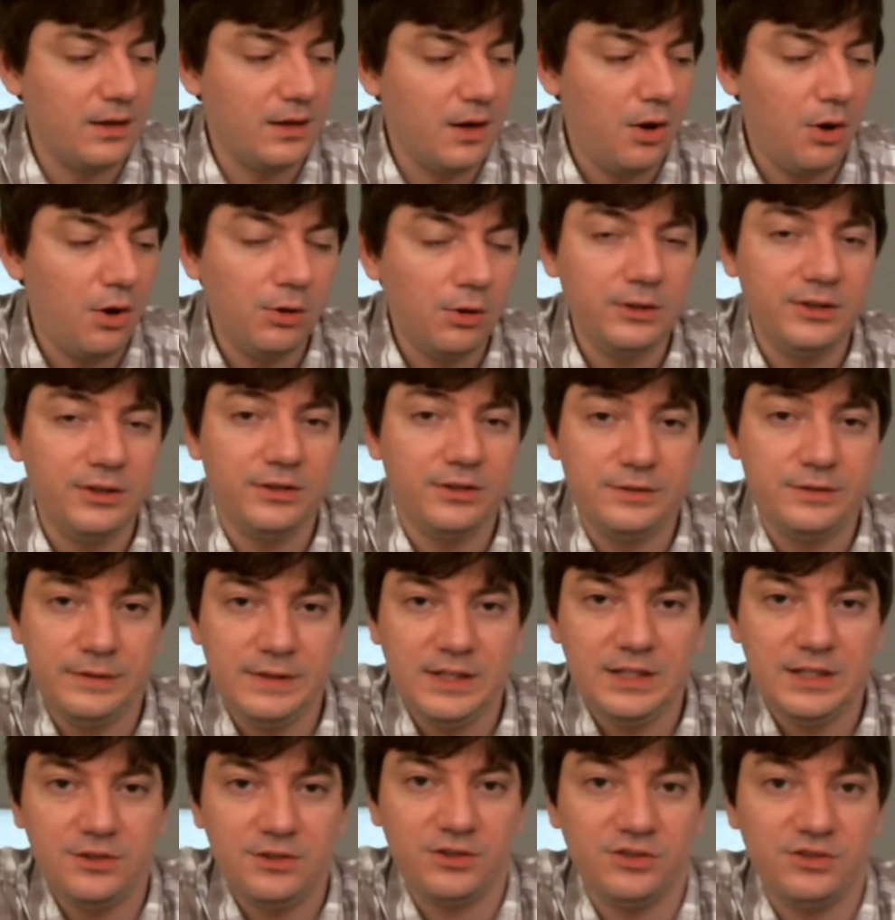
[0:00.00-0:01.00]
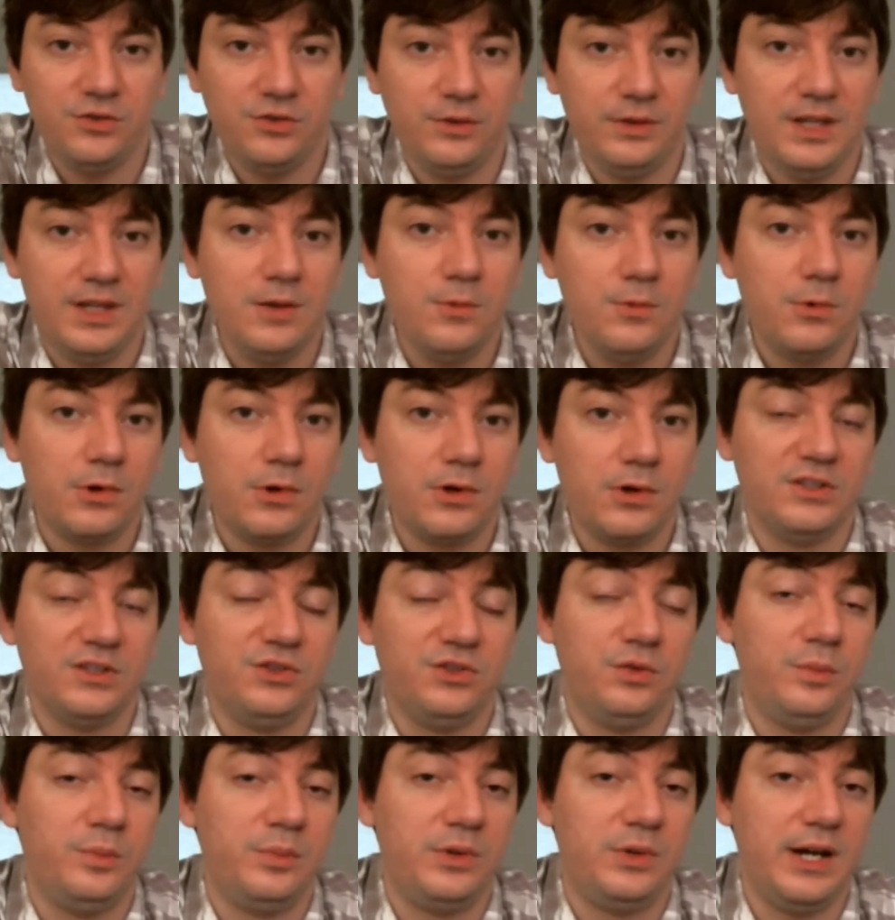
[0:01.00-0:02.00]
all those features, they work
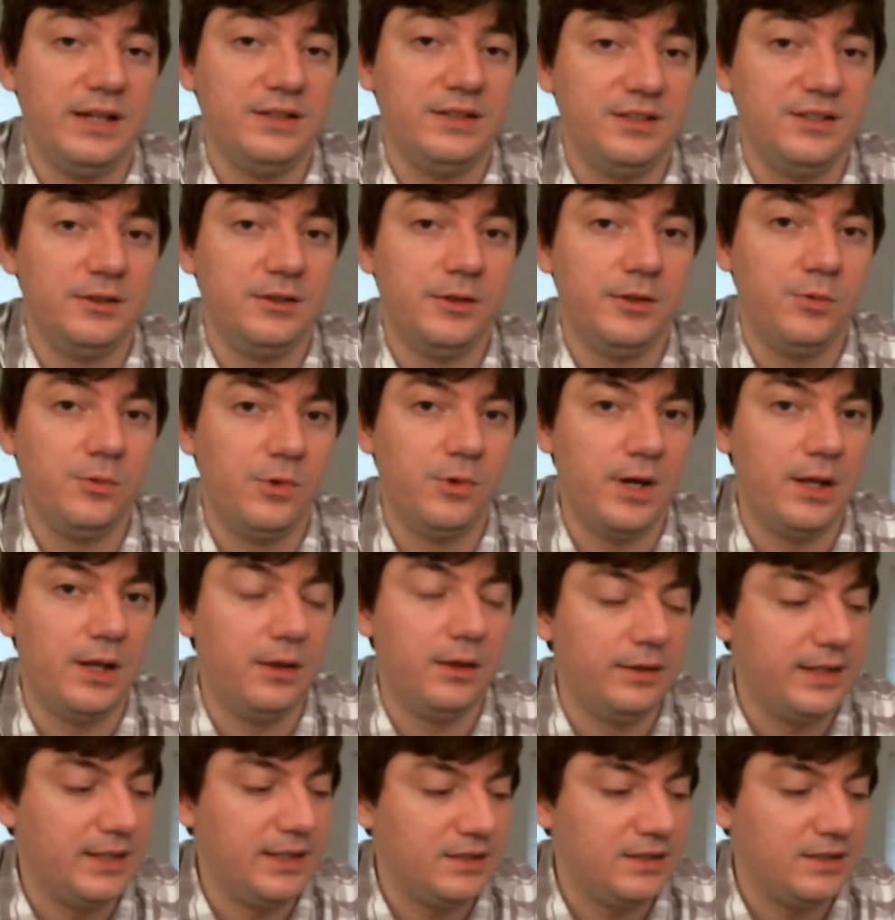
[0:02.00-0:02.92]
surprisingly well.